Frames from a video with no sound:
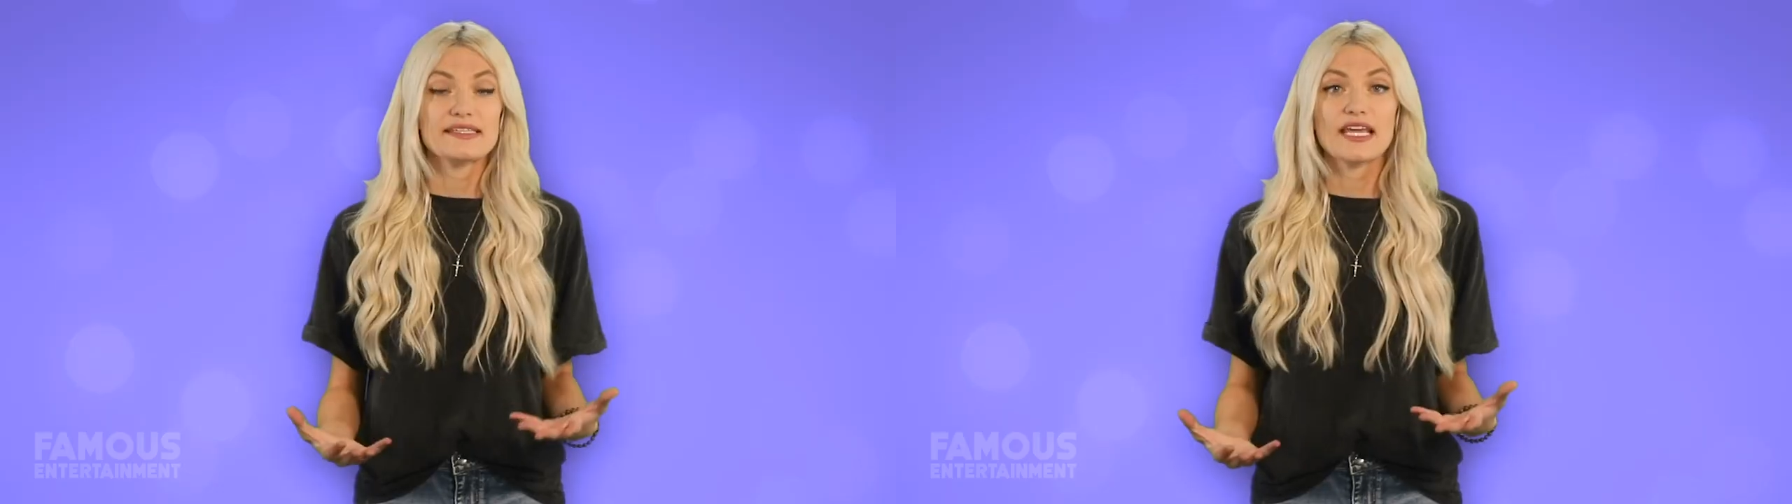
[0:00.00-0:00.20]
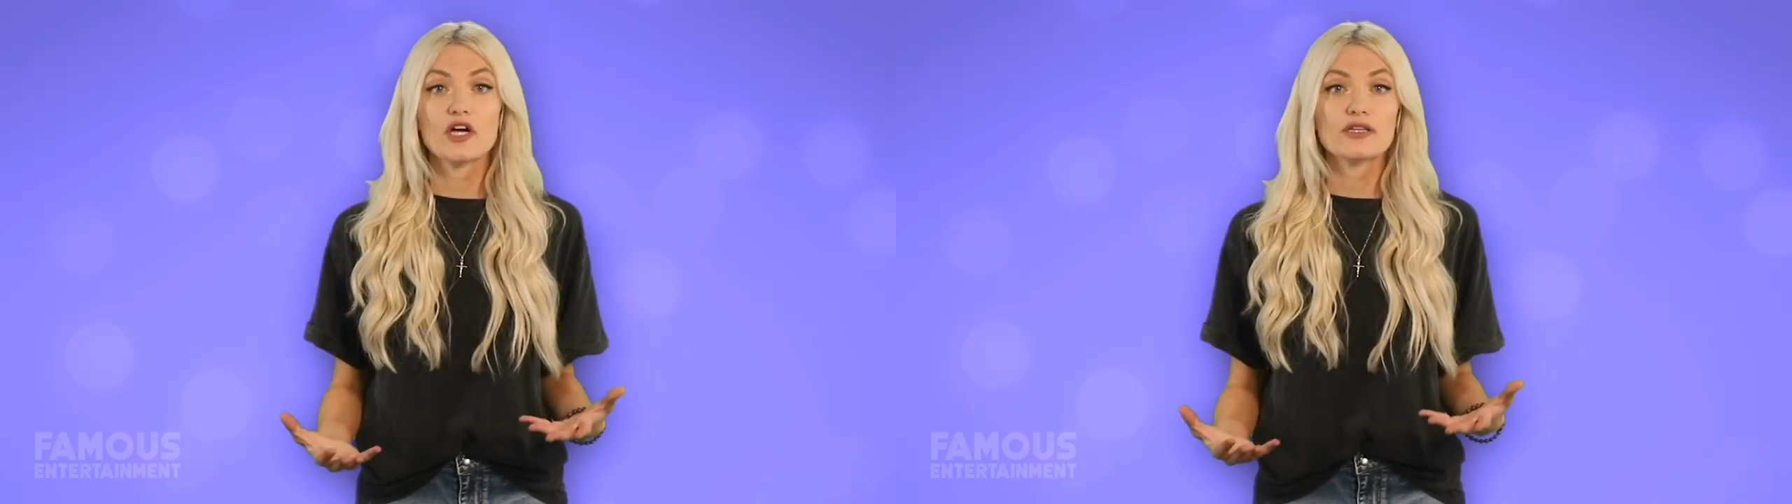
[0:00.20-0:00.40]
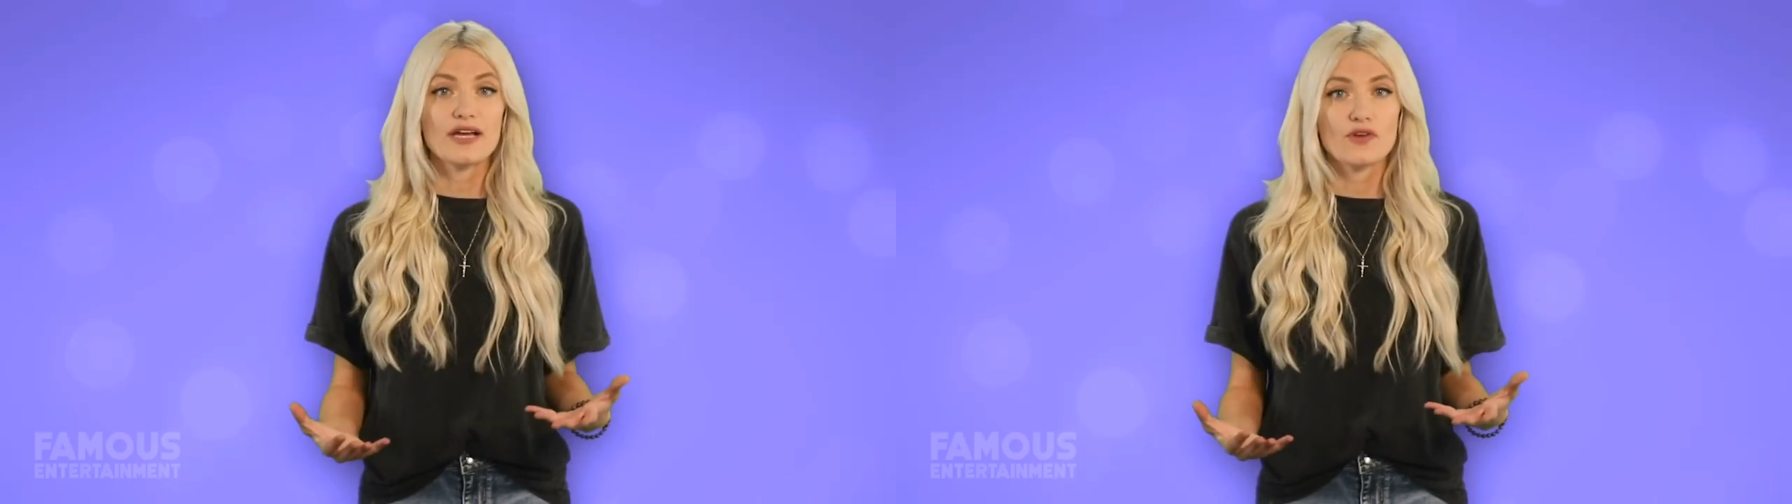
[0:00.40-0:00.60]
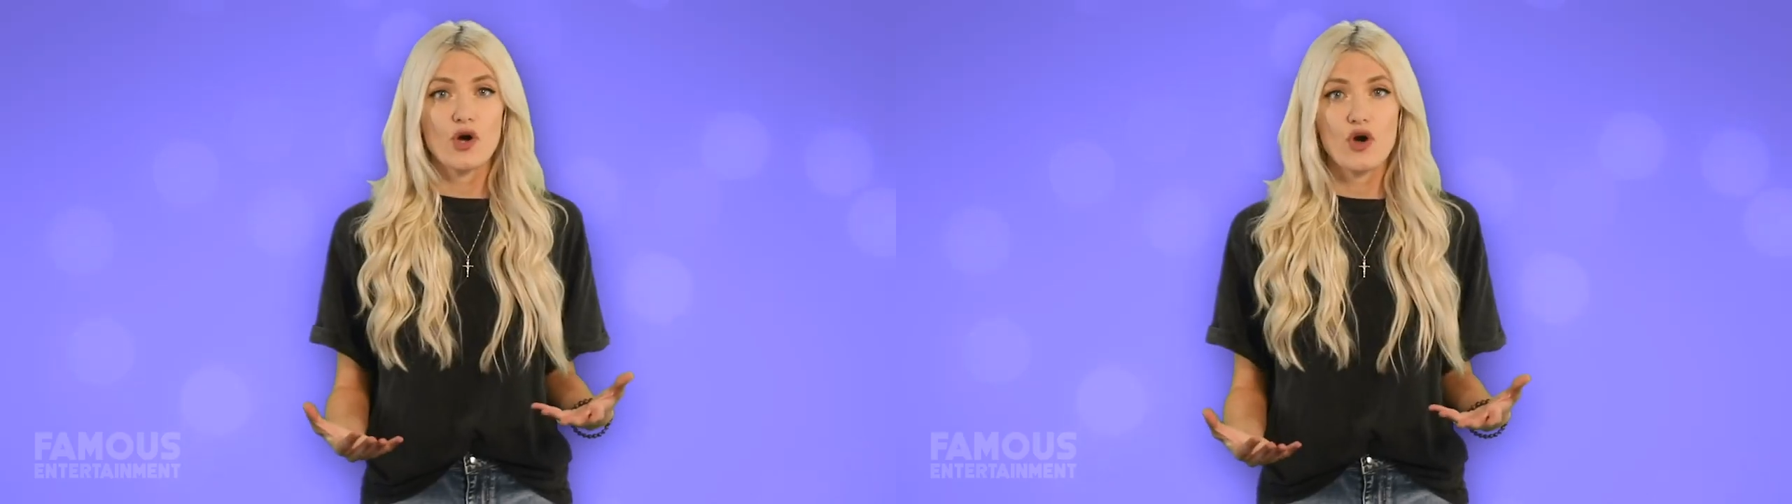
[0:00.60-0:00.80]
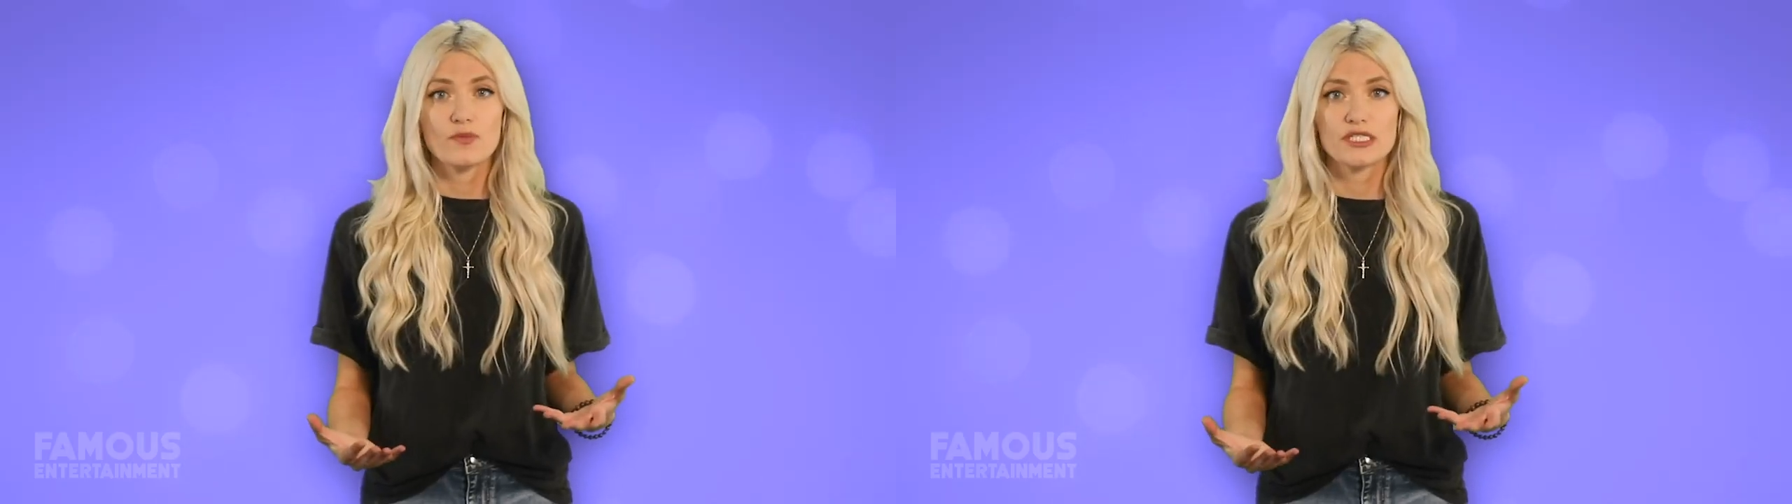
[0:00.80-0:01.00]
This single-level
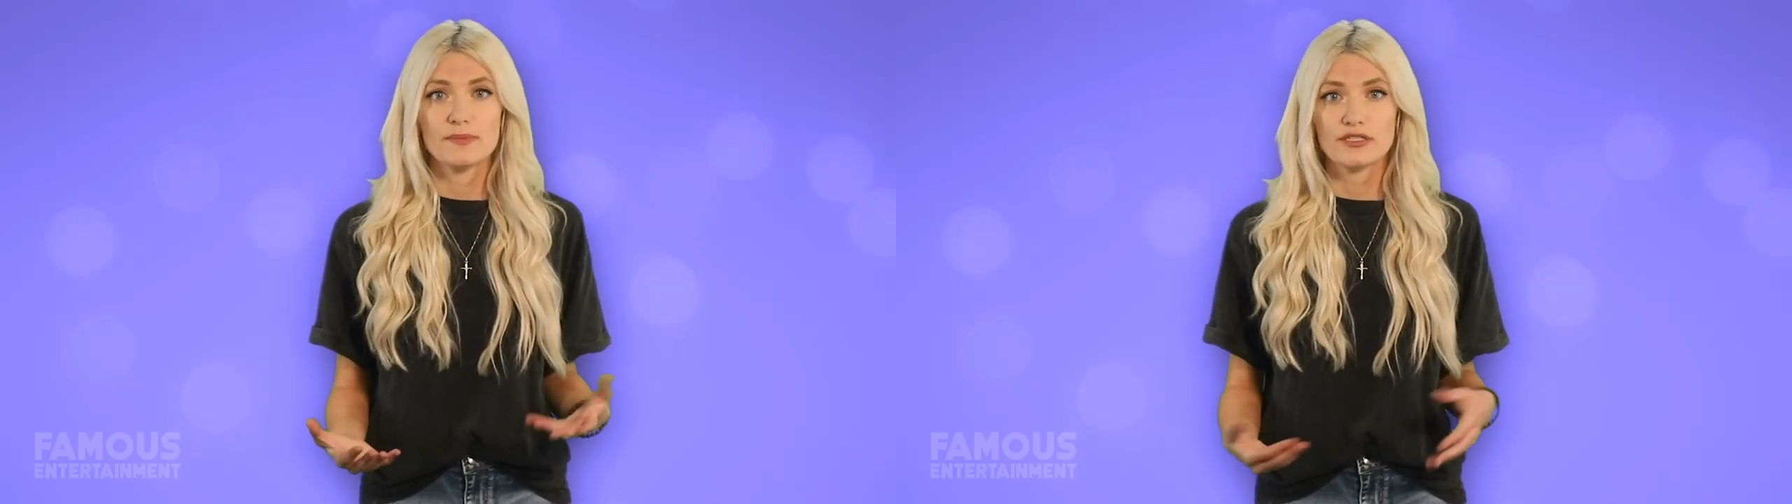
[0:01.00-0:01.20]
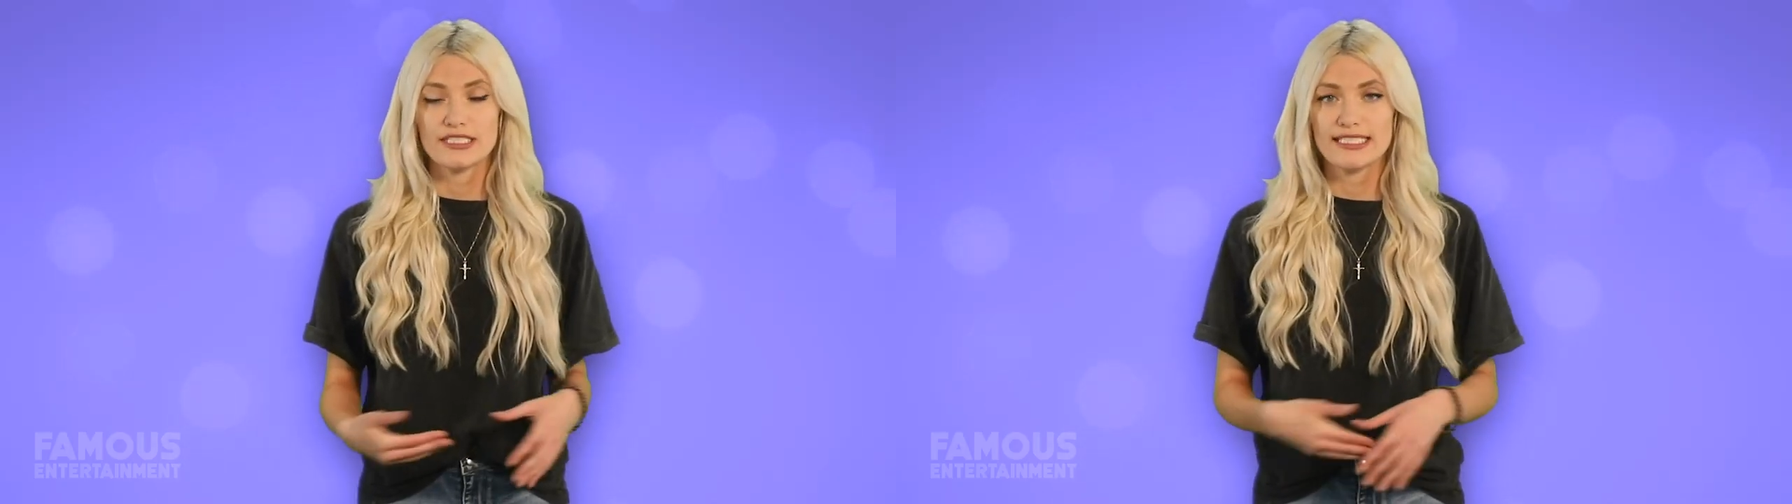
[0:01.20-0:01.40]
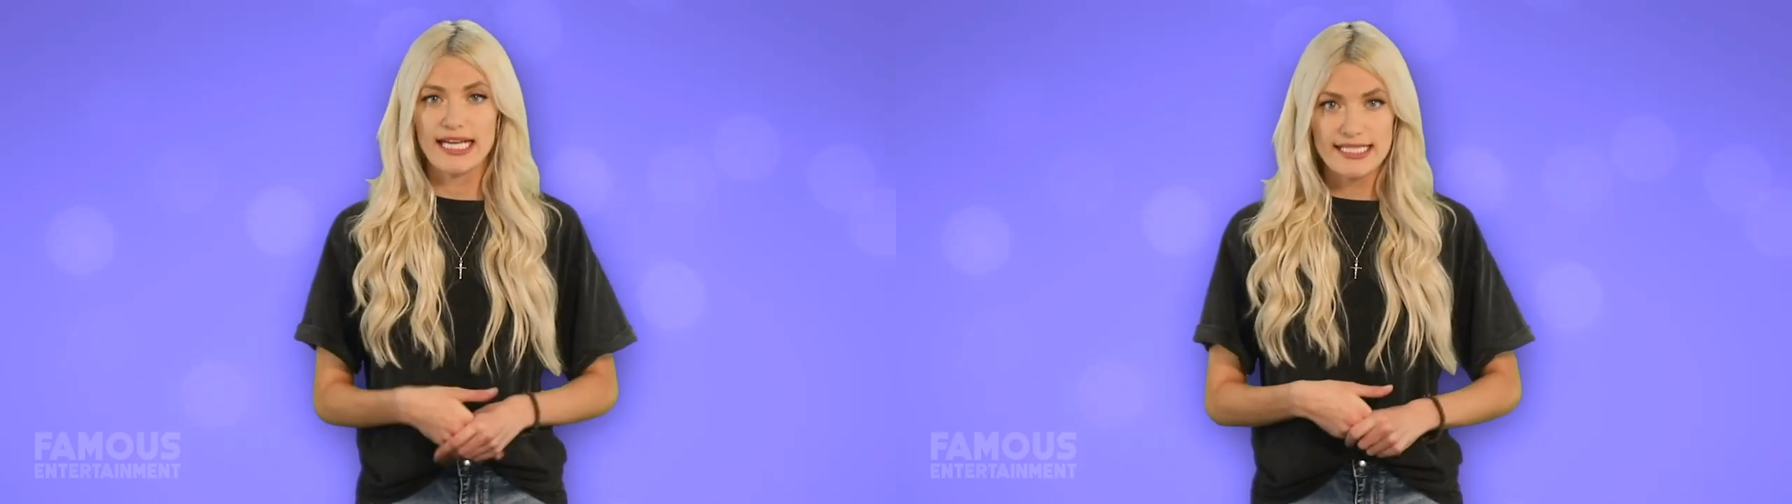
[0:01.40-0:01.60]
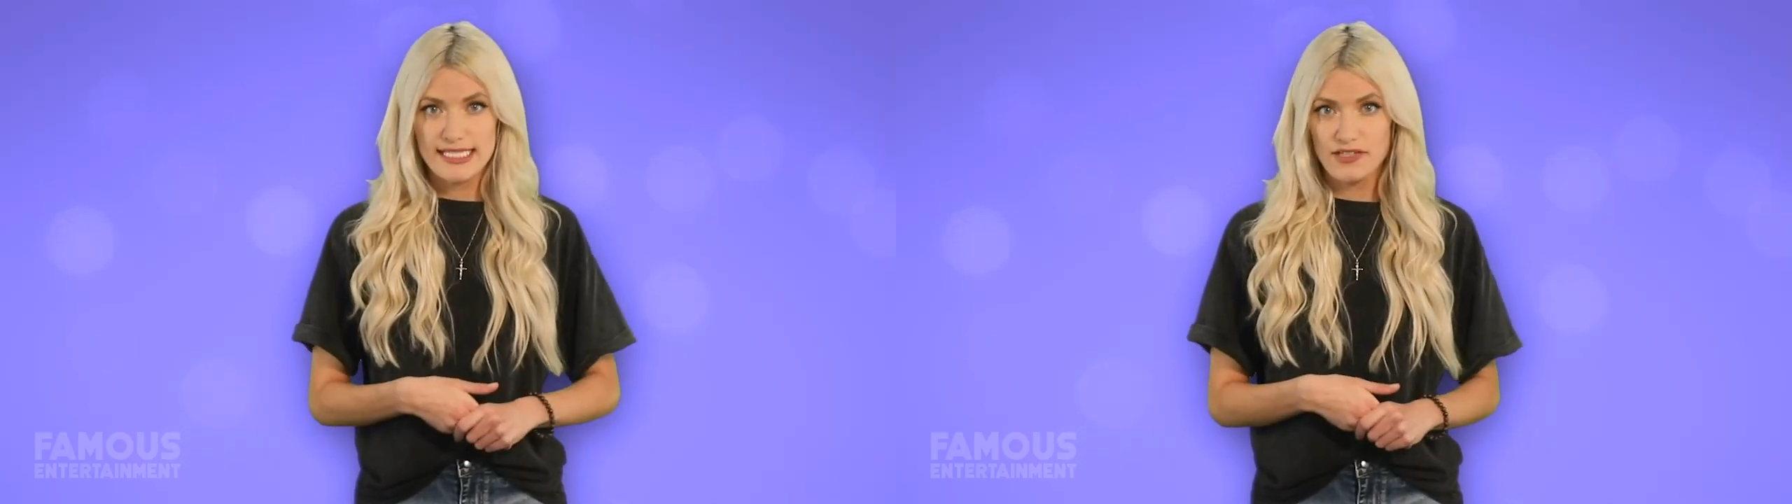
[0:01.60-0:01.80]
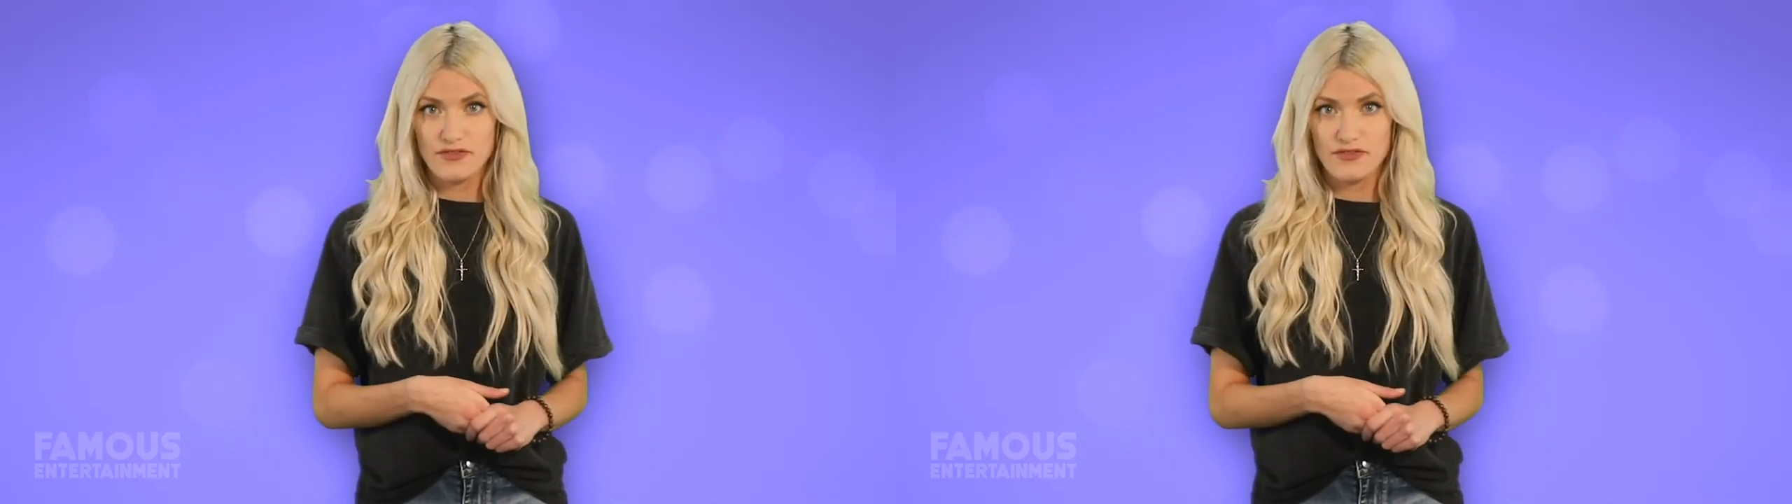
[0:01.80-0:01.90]
home was built in 19